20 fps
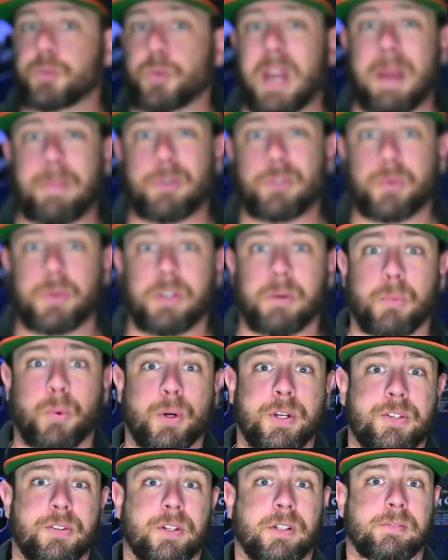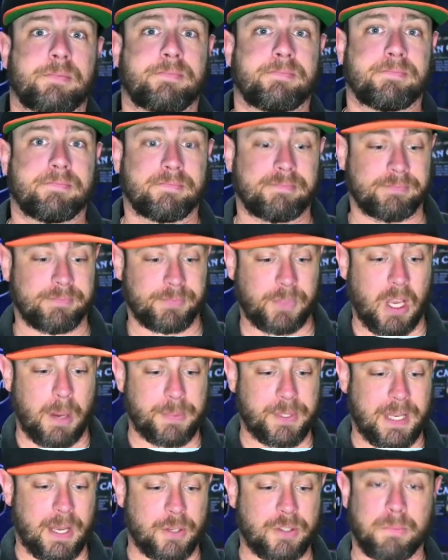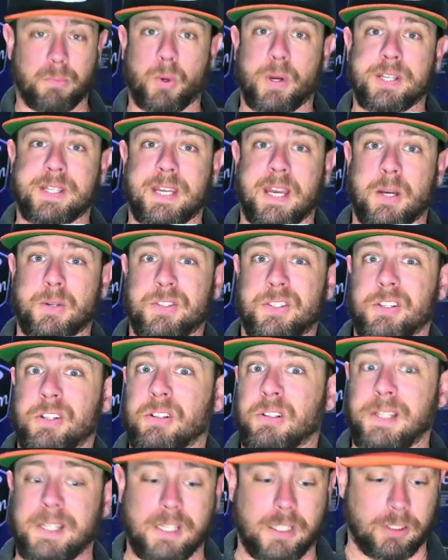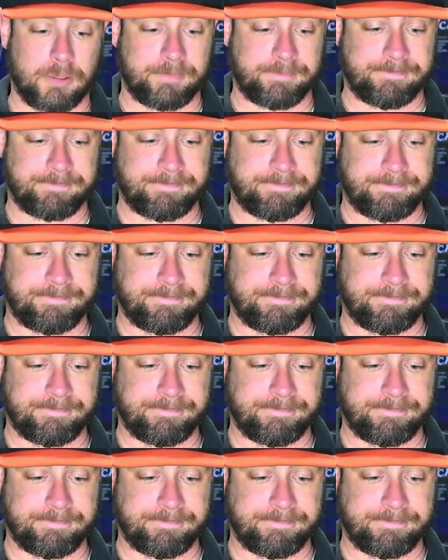That's what happens when your boys are in Cub Scouts and Boy Scouts and you're a leader.